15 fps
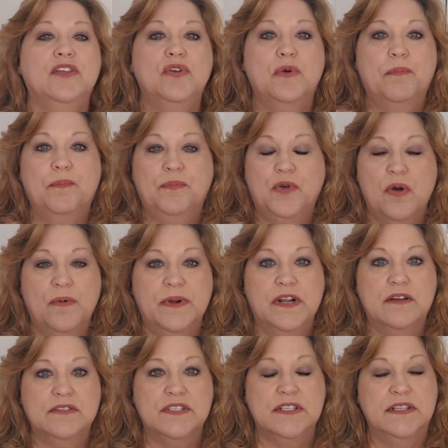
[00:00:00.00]
You're going
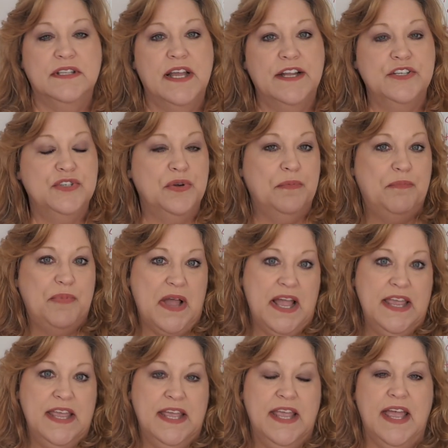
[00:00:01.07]
out to lunch, you're
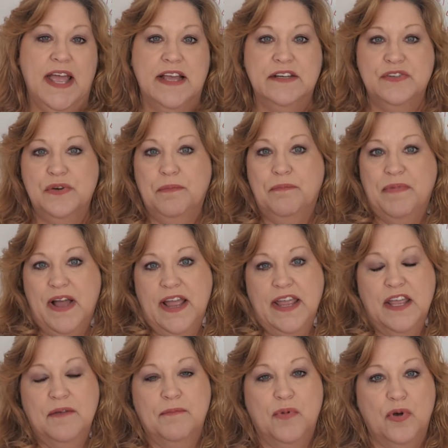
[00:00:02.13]
buying gas, you're
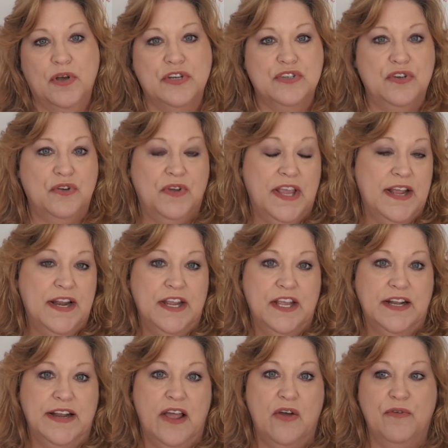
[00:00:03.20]
buying books, you're getting
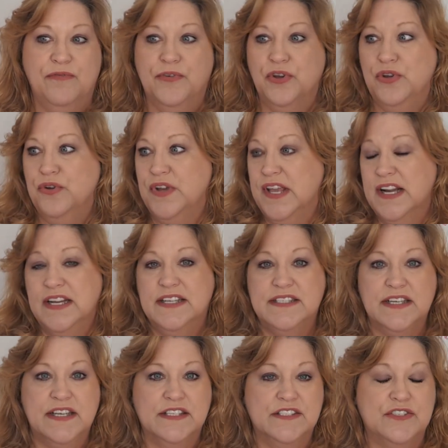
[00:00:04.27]
an outfit, you're getting
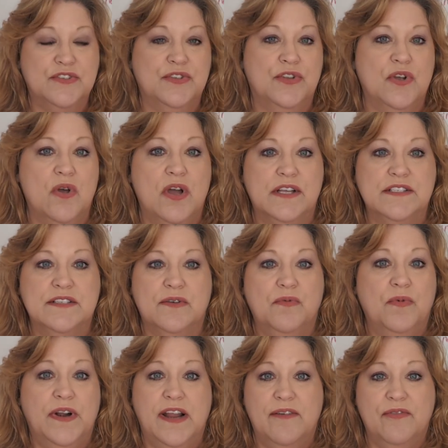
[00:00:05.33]
tickets to the
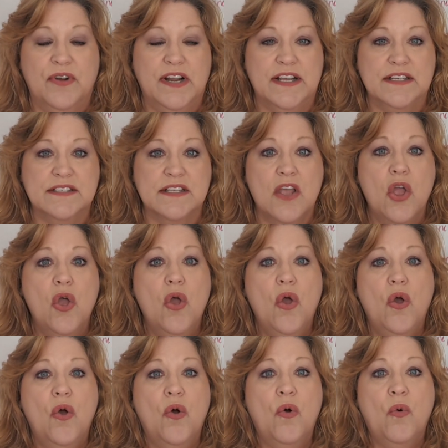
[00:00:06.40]
concert, whatever it is.
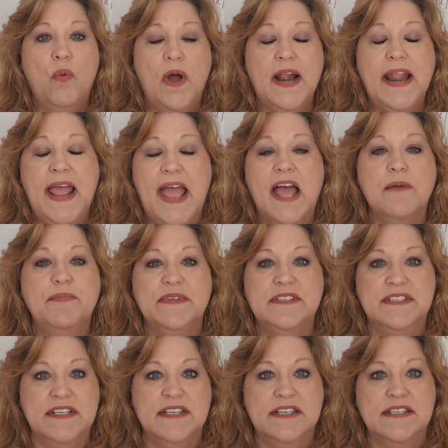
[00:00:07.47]
What
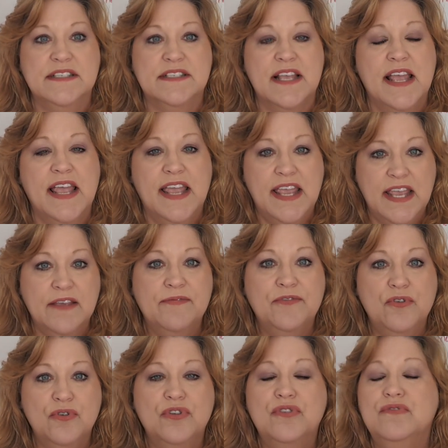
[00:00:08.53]
happens is if
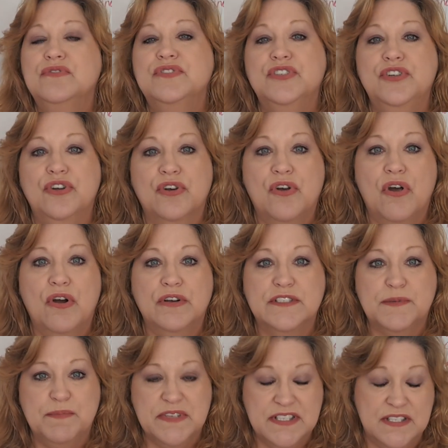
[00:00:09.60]
you're using your
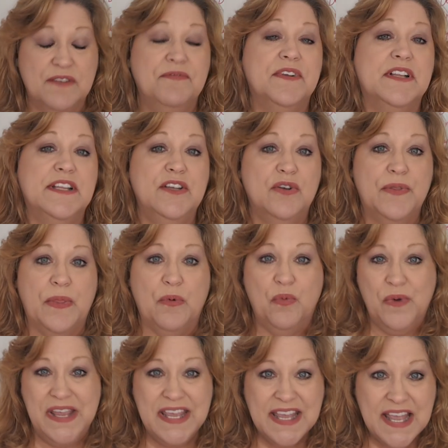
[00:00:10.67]
card specifically on the
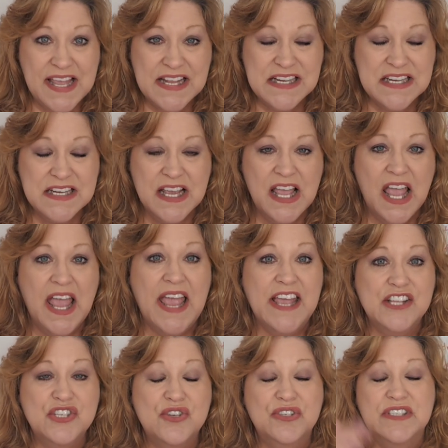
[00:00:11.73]
weekend,
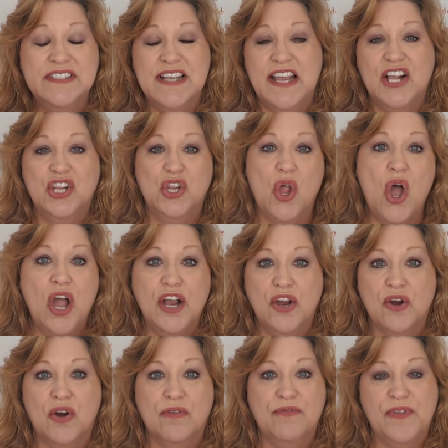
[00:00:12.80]
it's going to take
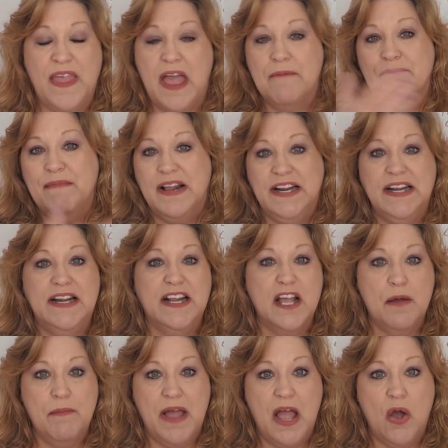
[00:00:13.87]
longer for that money to
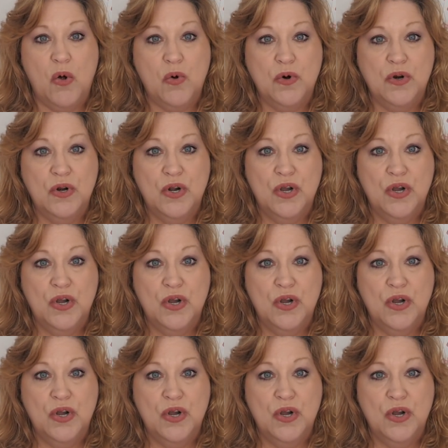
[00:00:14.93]
come out.